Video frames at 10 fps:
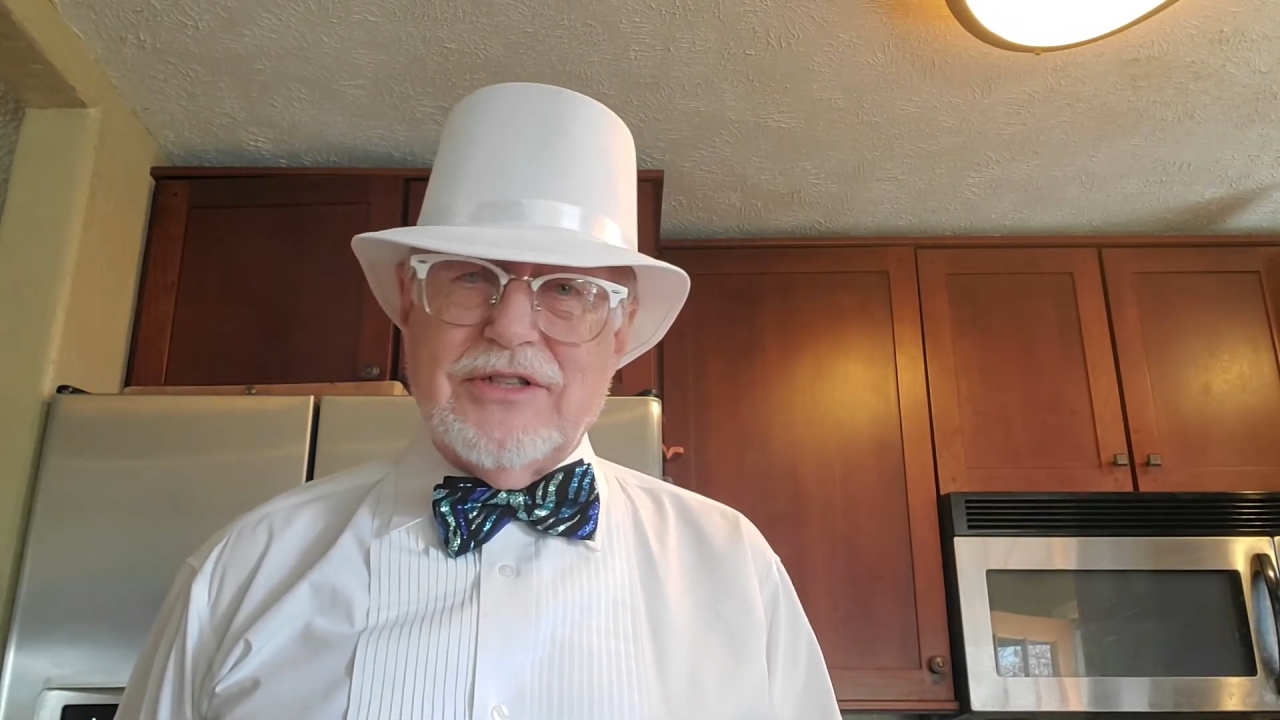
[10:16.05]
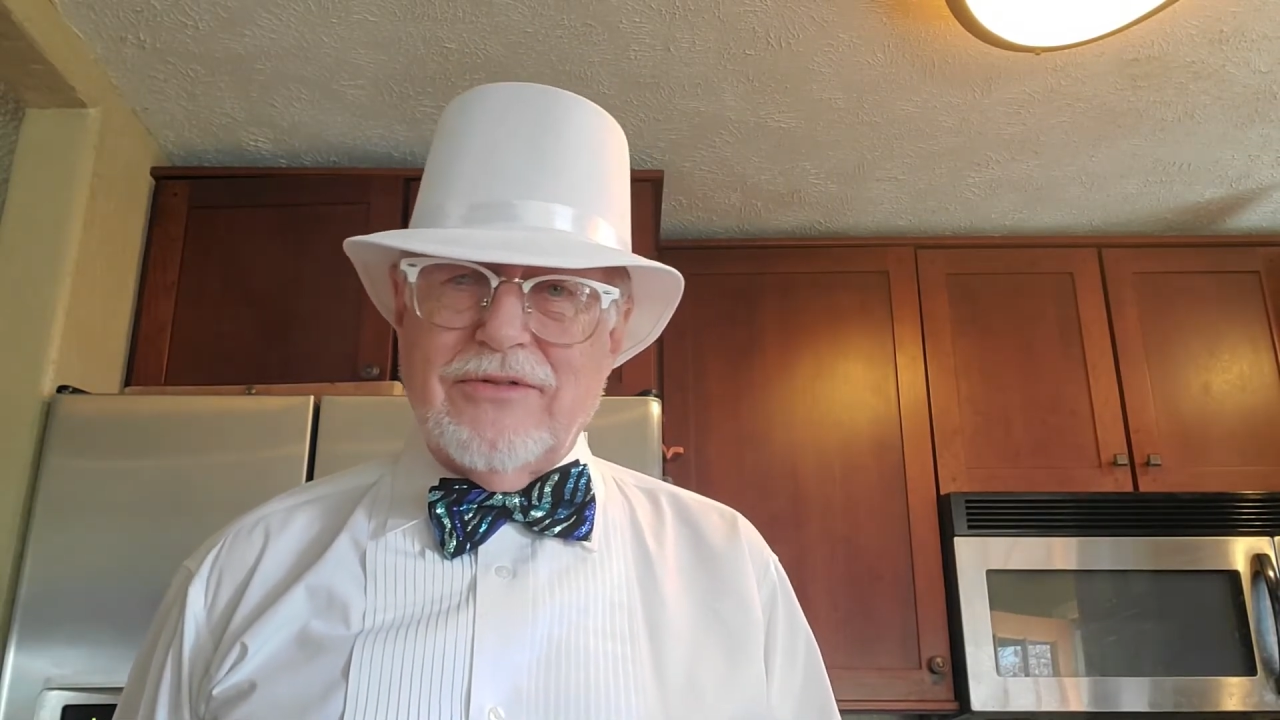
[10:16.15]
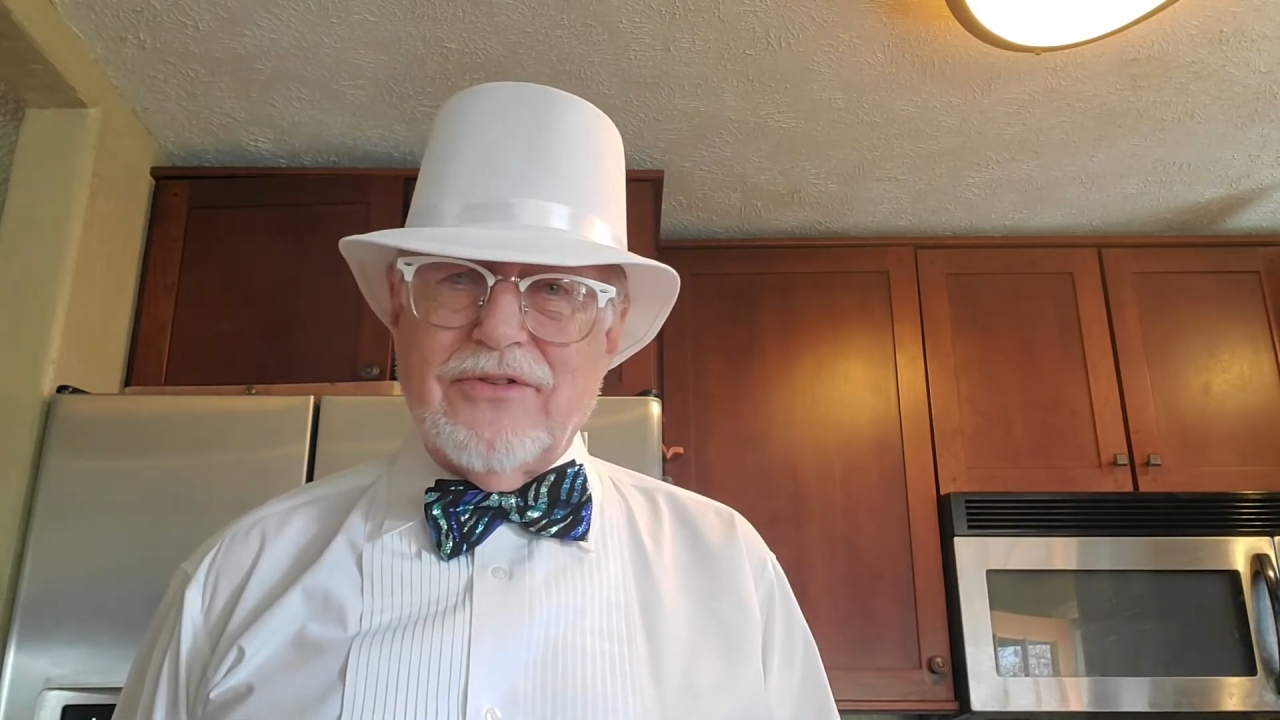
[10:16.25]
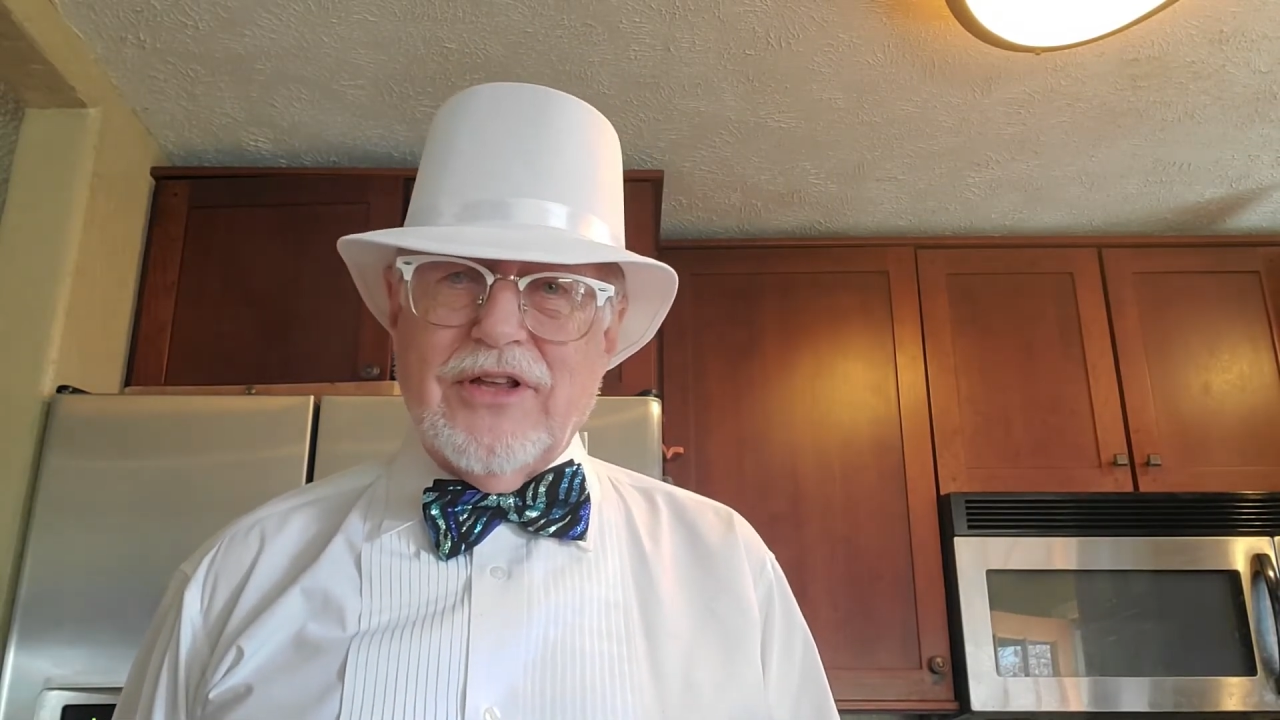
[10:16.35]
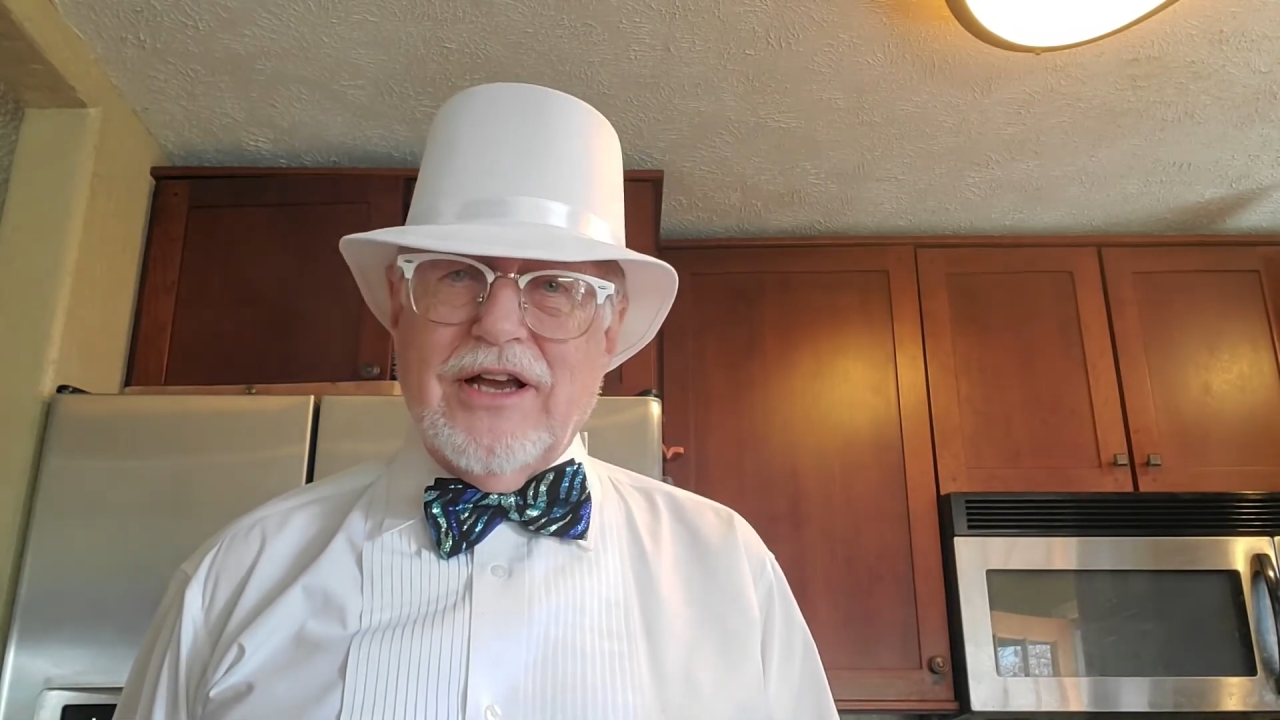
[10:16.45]

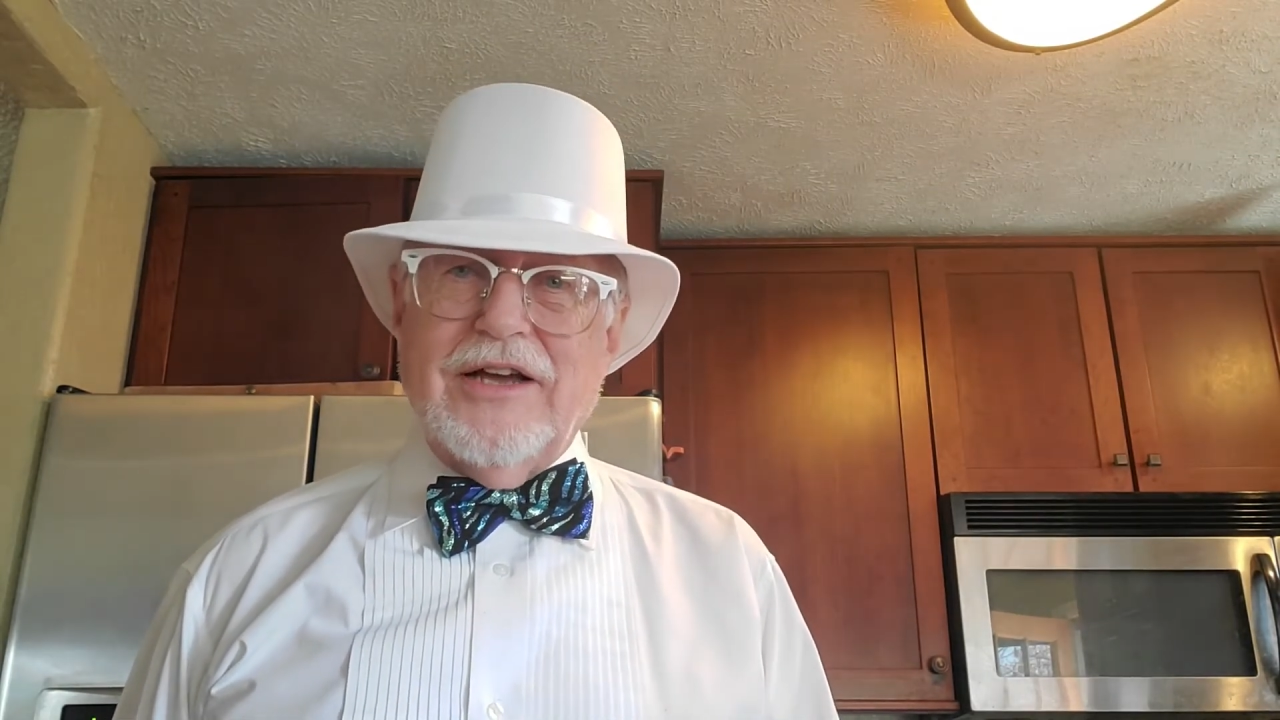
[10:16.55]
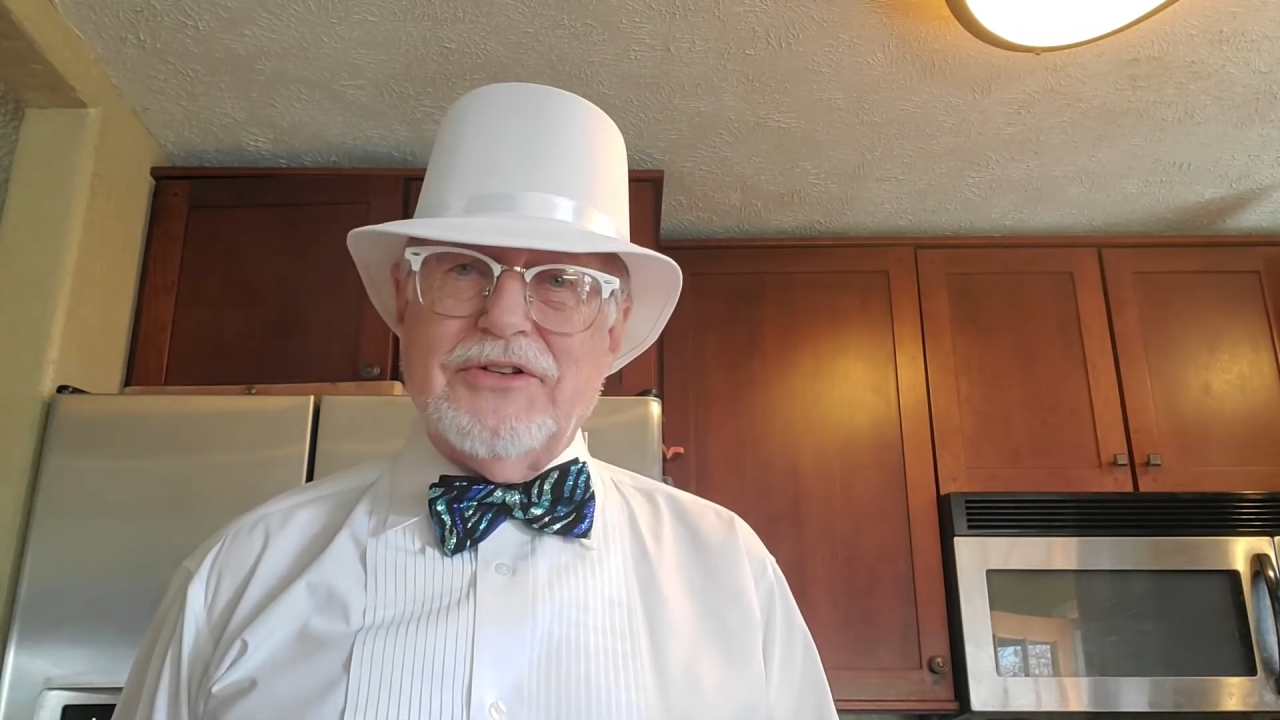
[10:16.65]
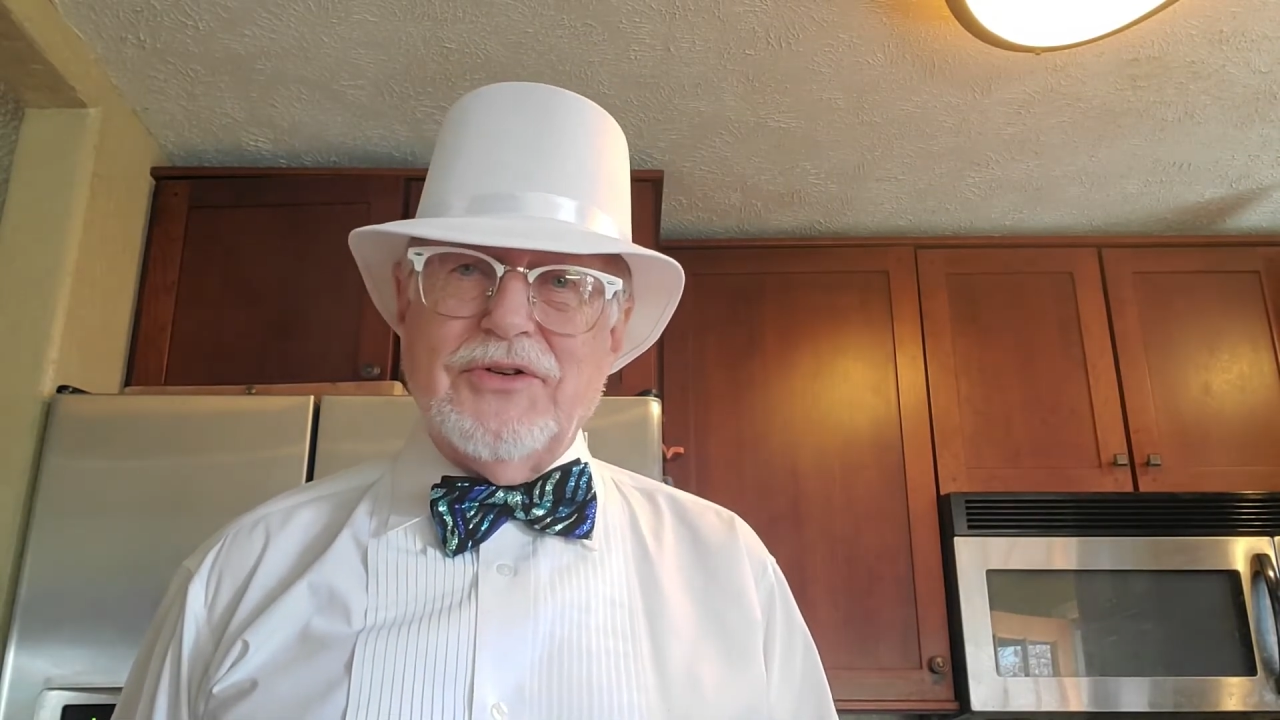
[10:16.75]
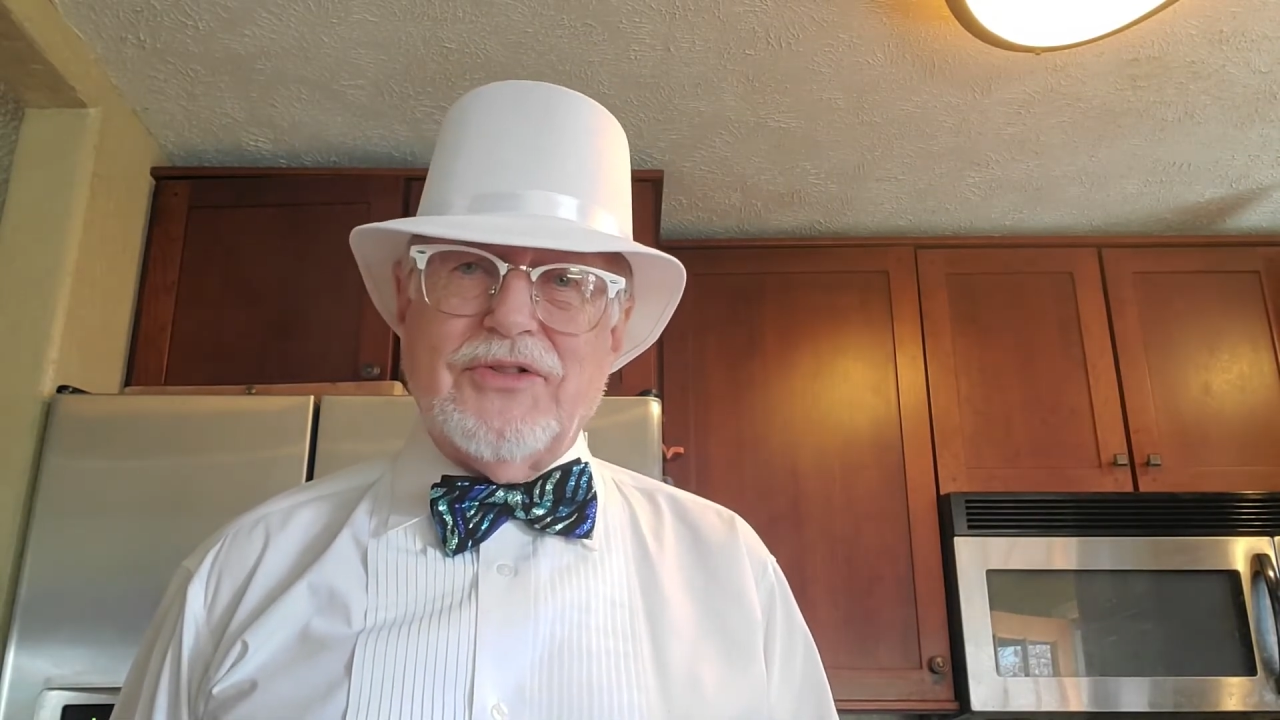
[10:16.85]
everything I do.